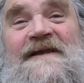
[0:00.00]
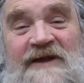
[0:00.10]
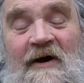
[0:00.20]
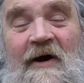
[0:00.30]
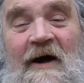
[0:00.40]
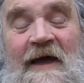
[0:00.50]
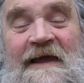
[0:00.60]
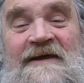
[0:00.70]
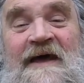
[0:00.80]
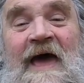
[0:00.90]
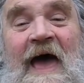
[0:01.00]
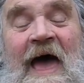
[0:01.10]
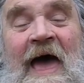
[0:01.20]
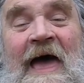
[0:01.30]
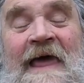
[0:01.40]
died
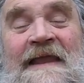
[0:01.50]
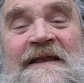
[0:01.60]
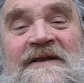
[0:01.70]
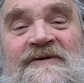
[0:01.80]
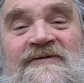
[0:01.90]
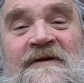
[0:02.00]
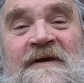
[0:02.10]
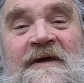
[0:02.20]
and